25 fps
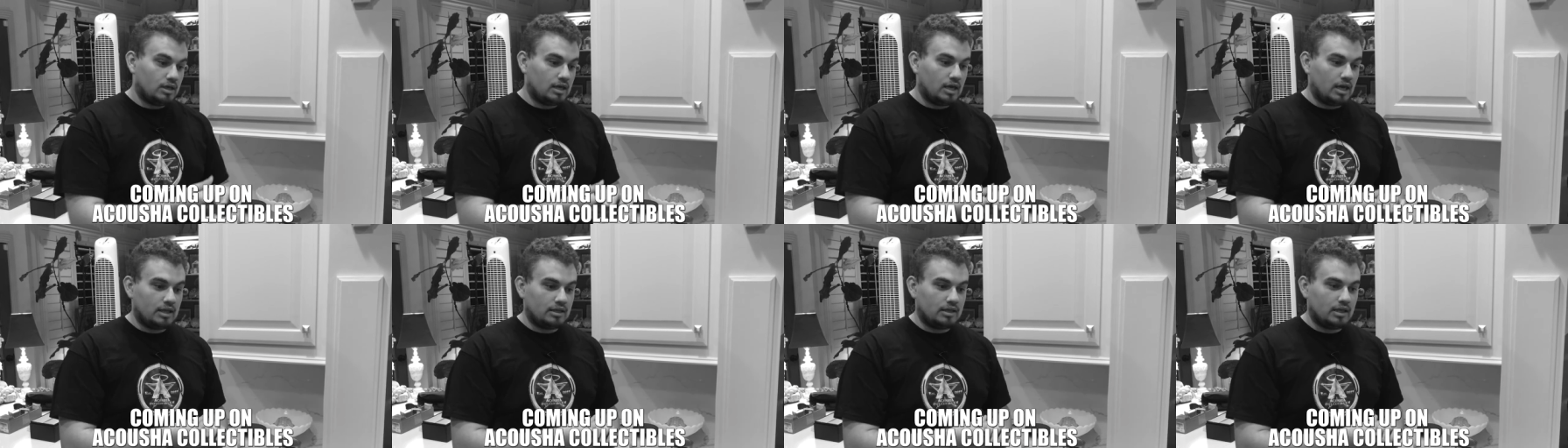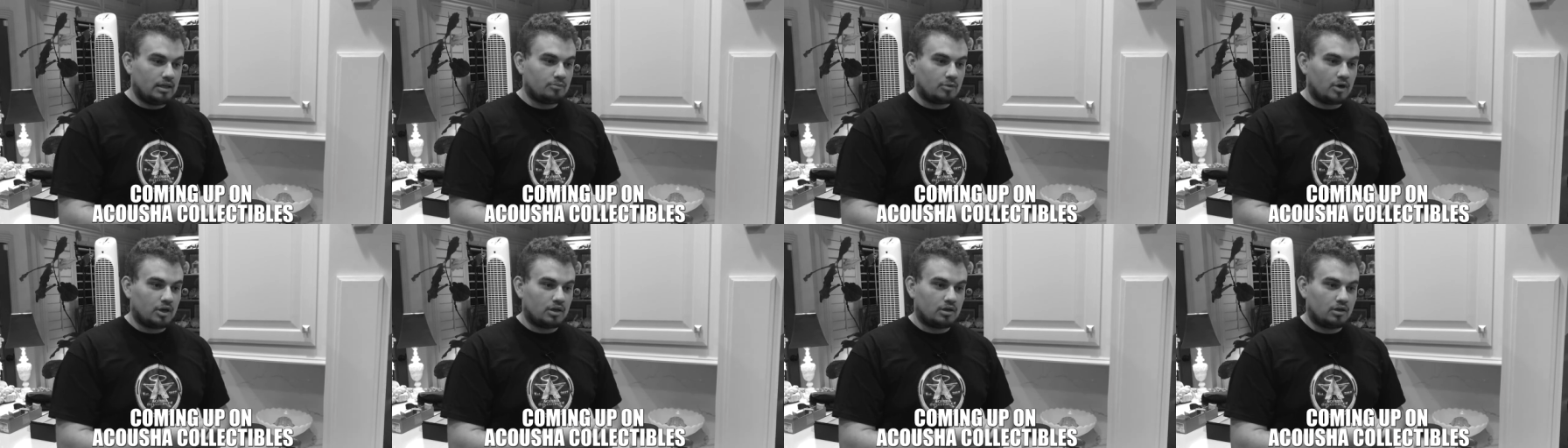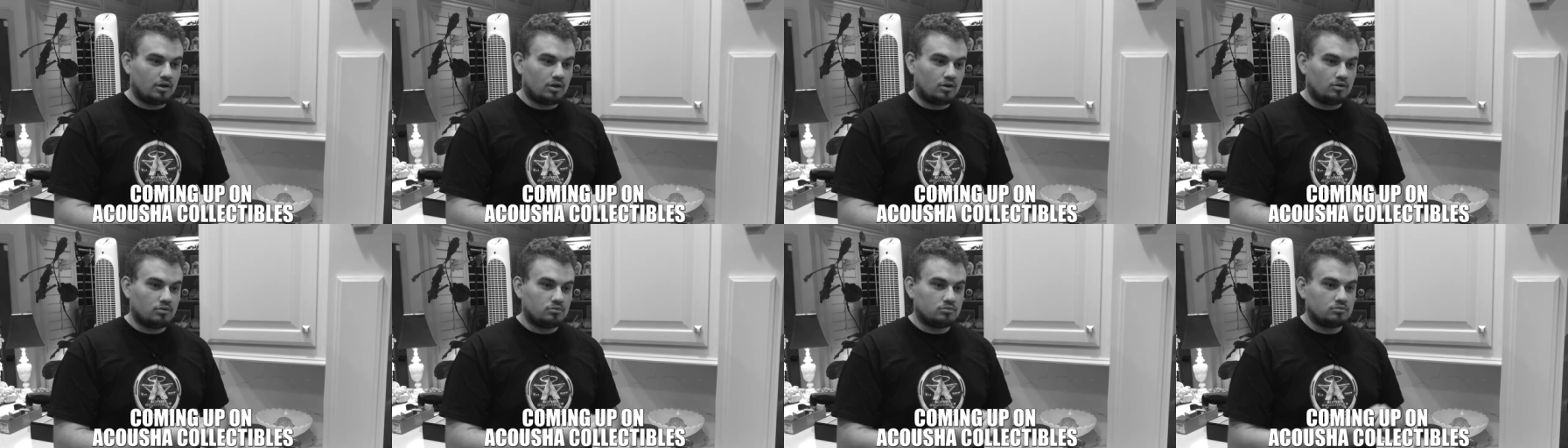And they might
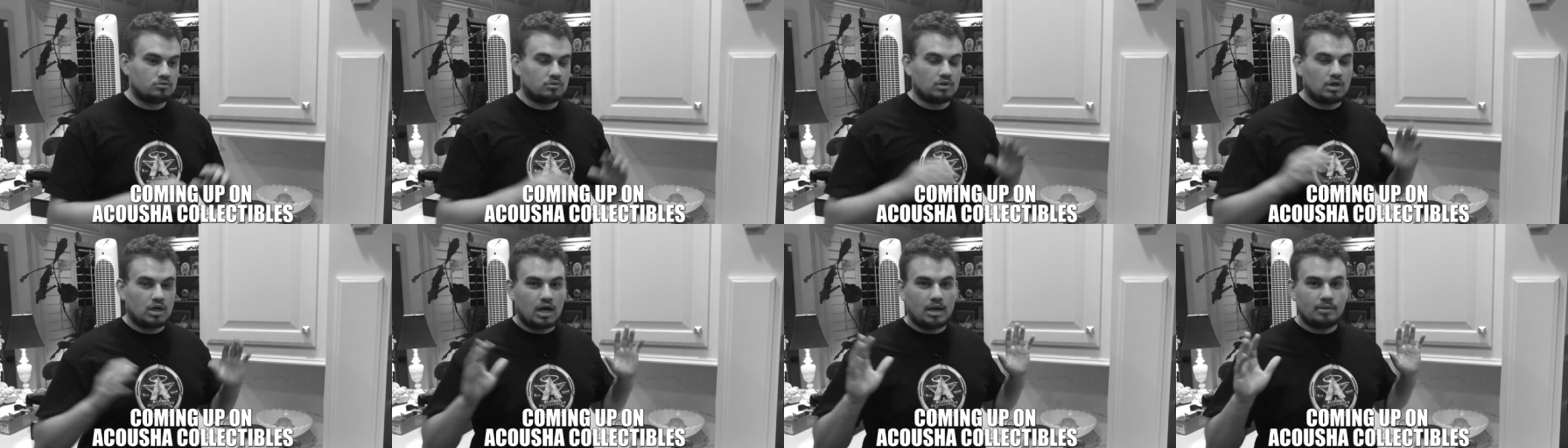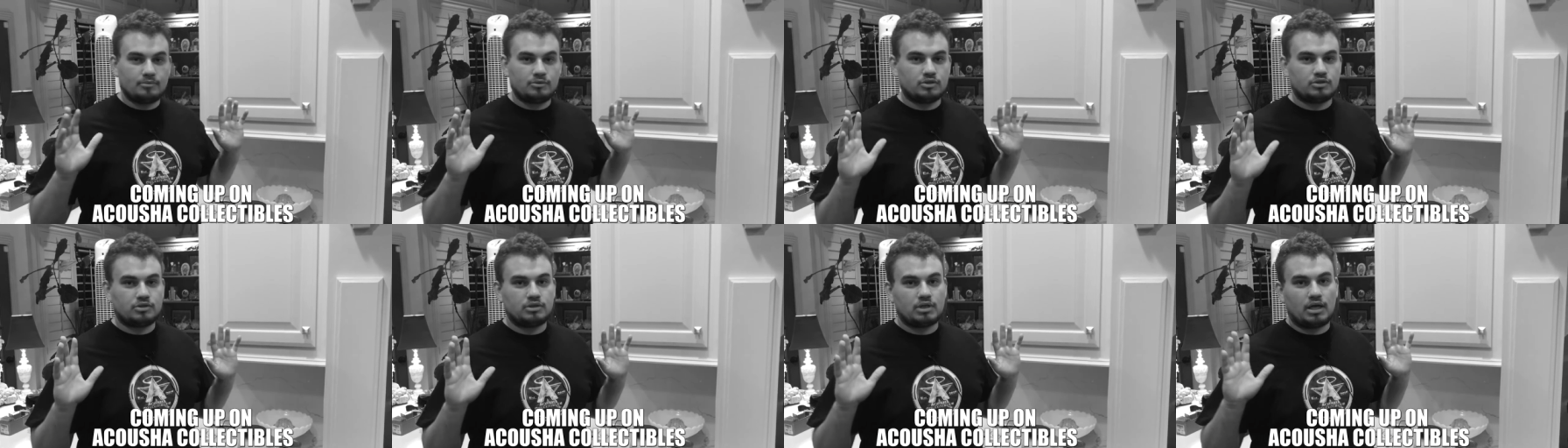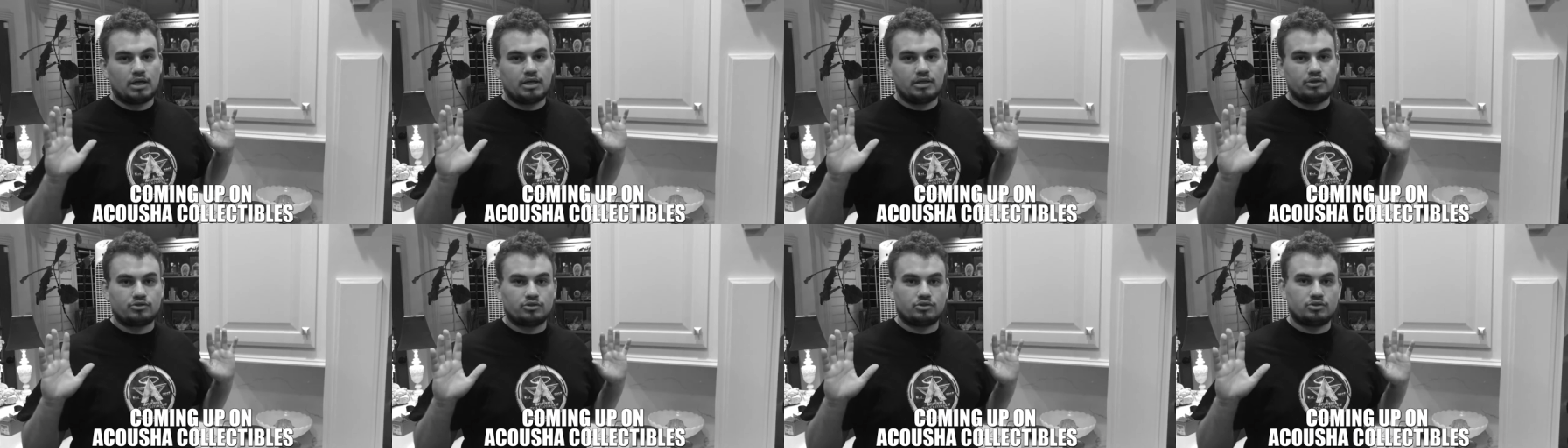go, I'm just
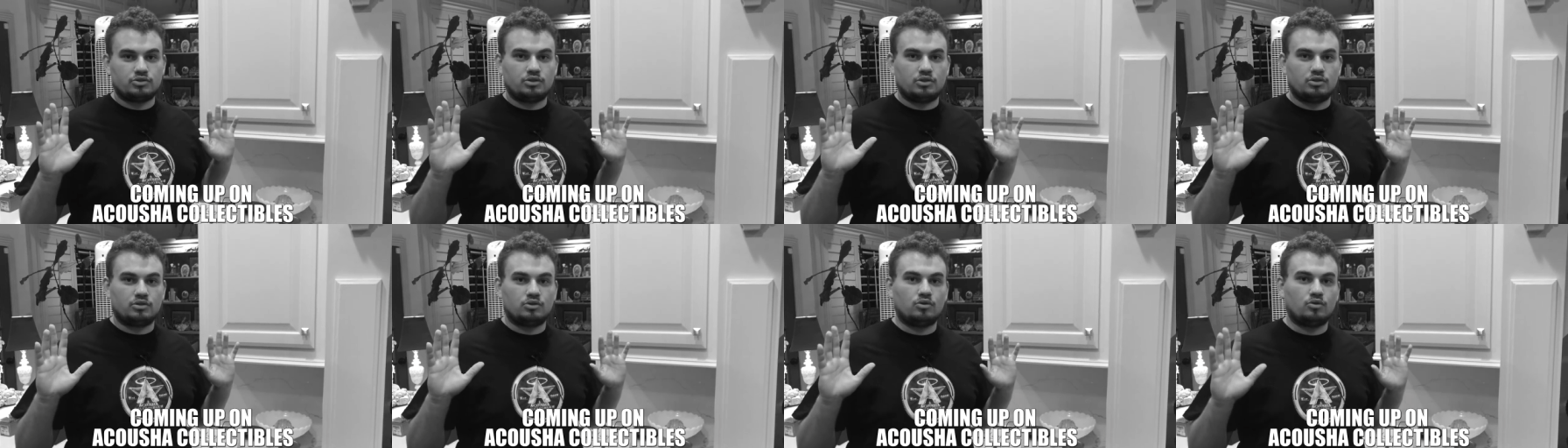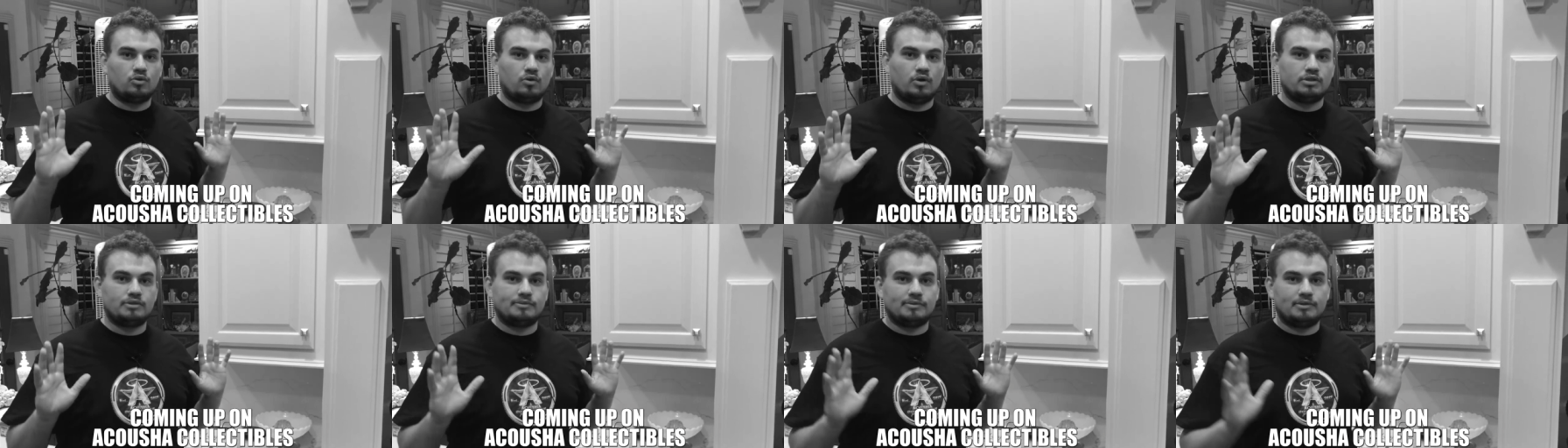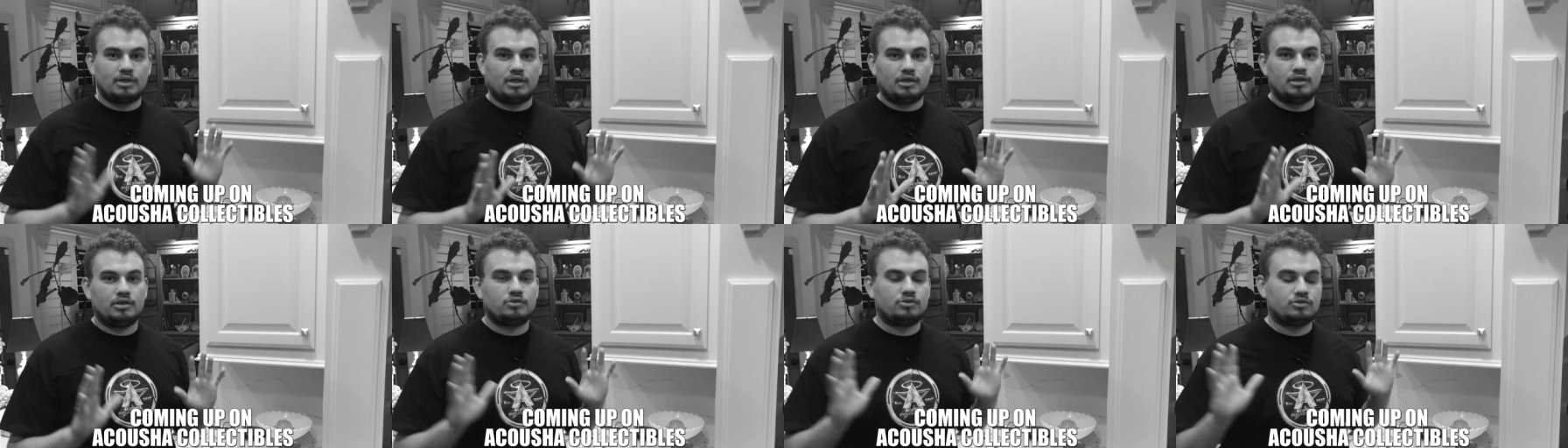not interested in coins. I'm
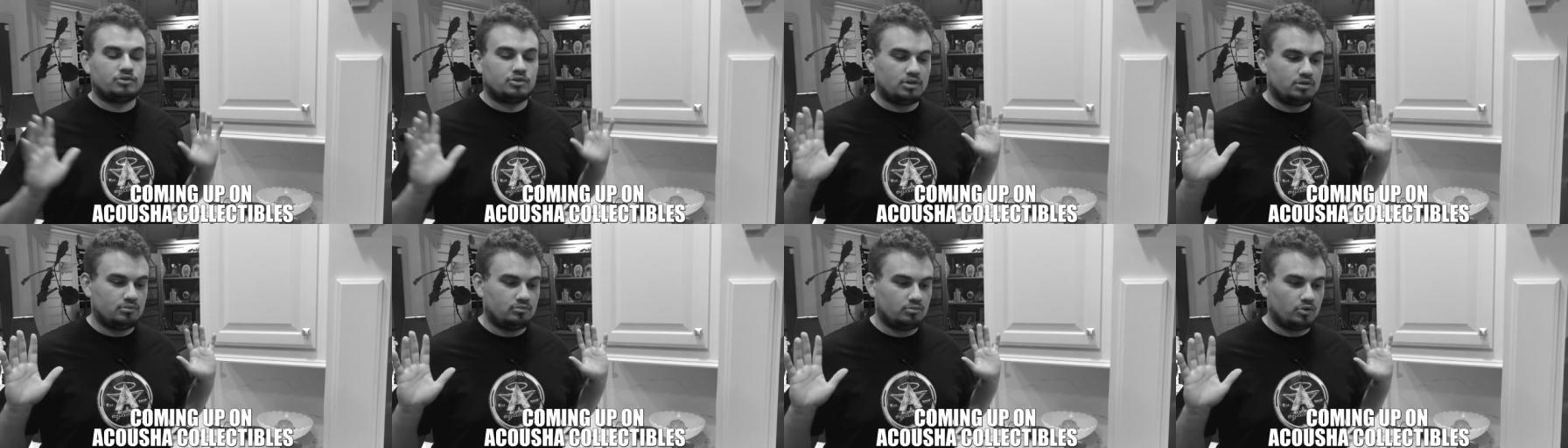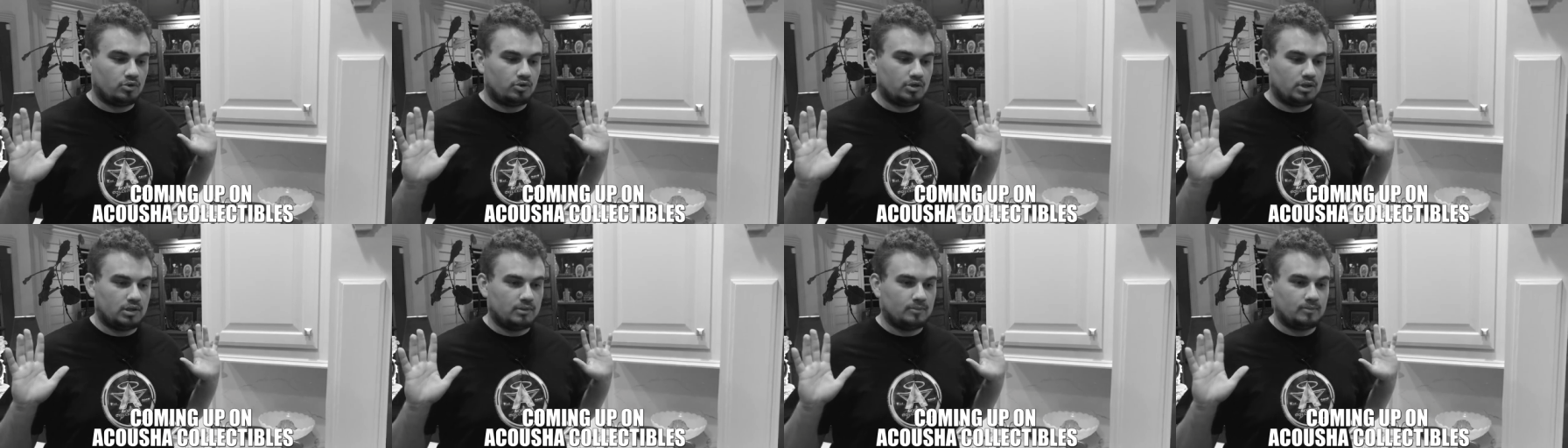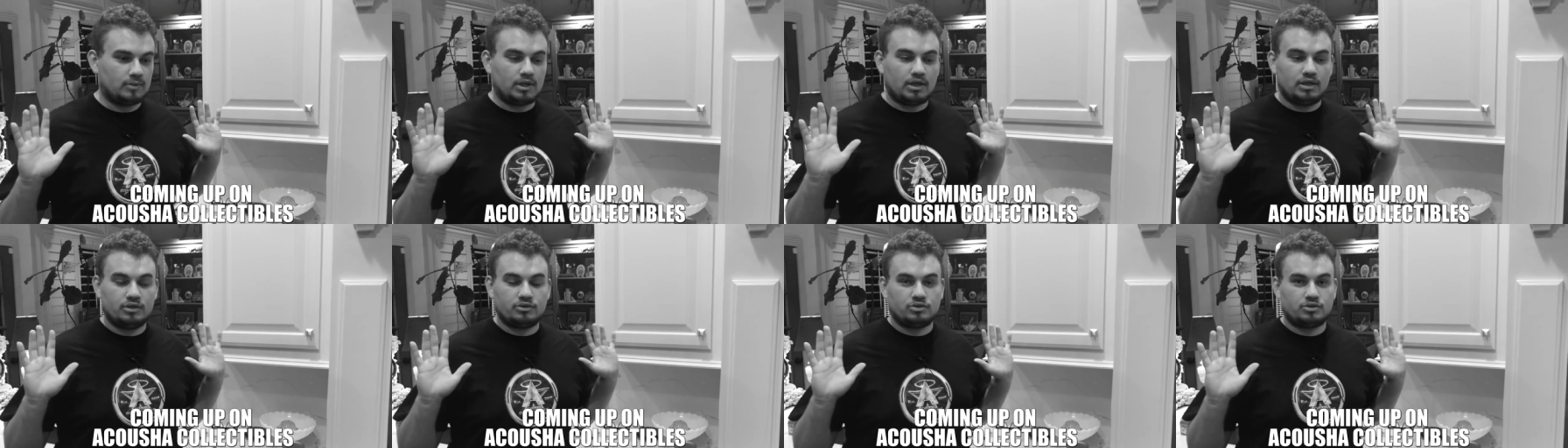not interested in bullion. I'm
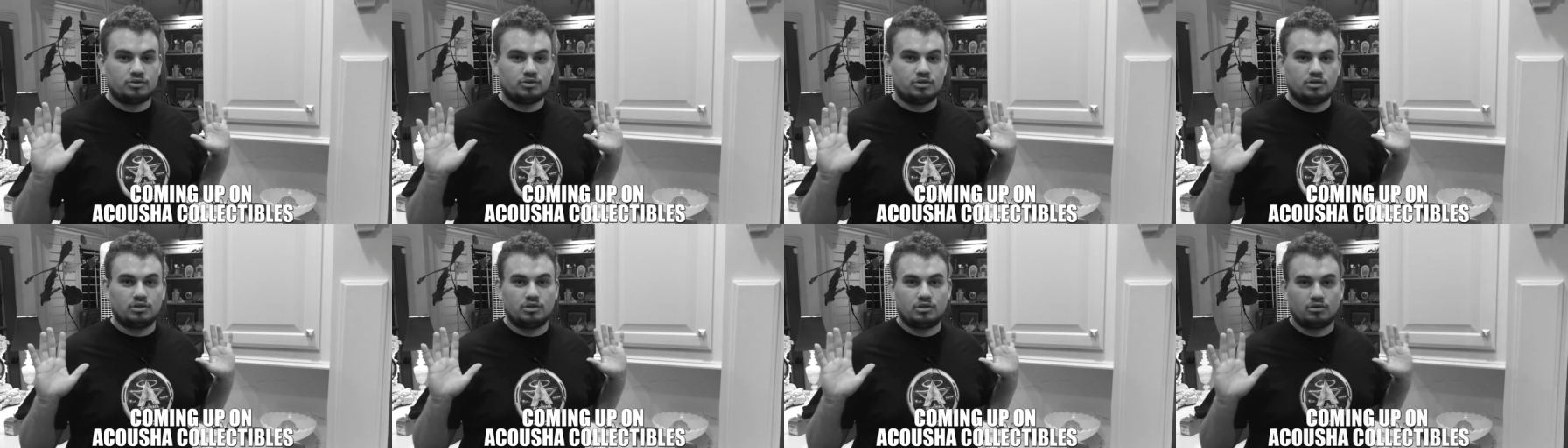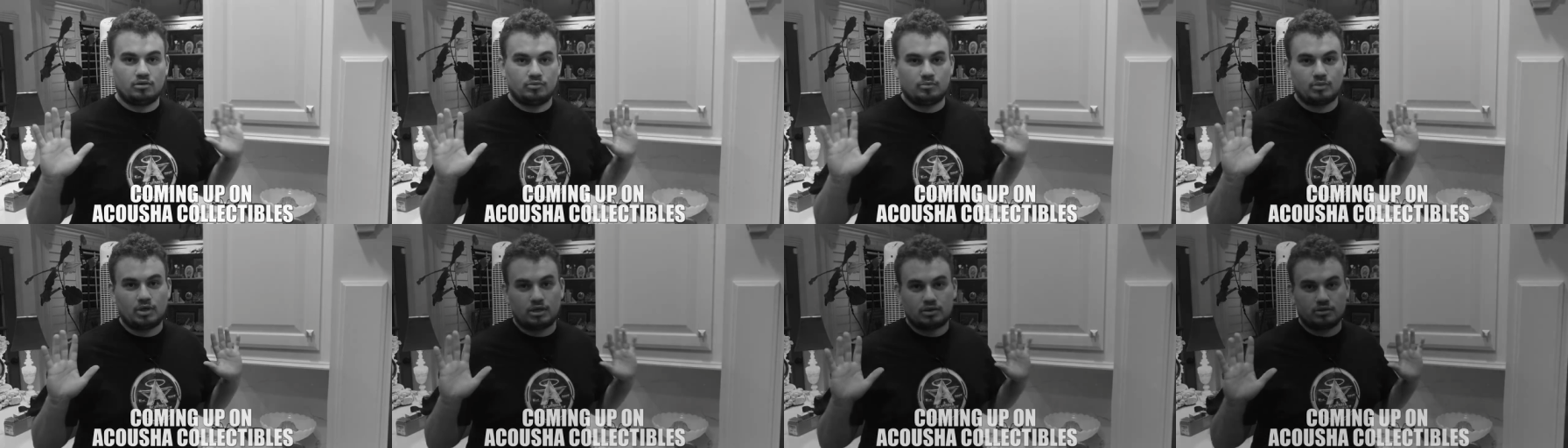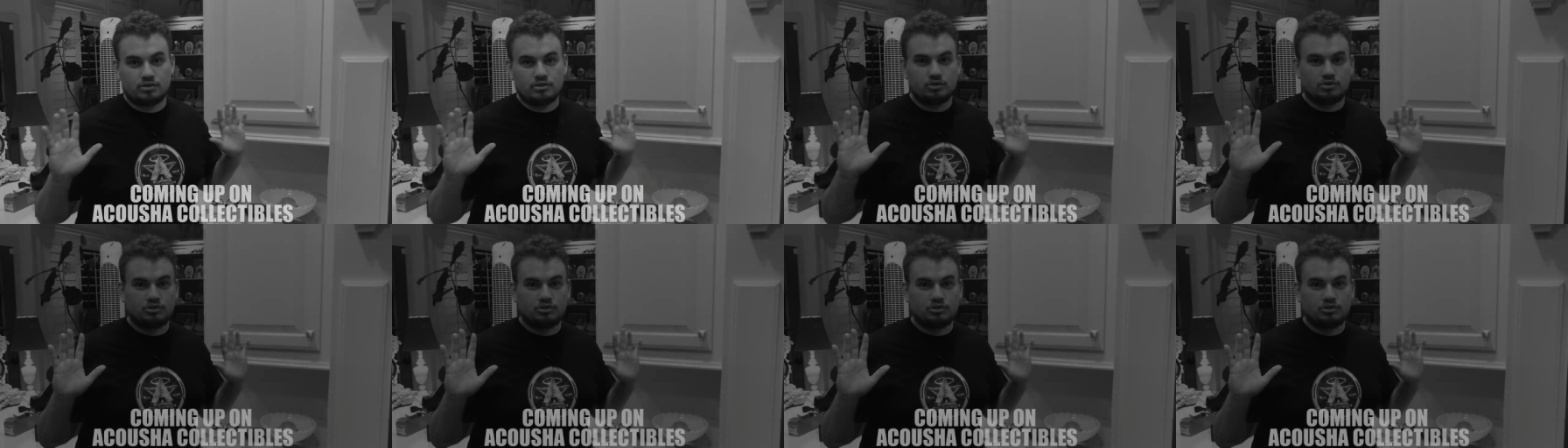not interested in going back to the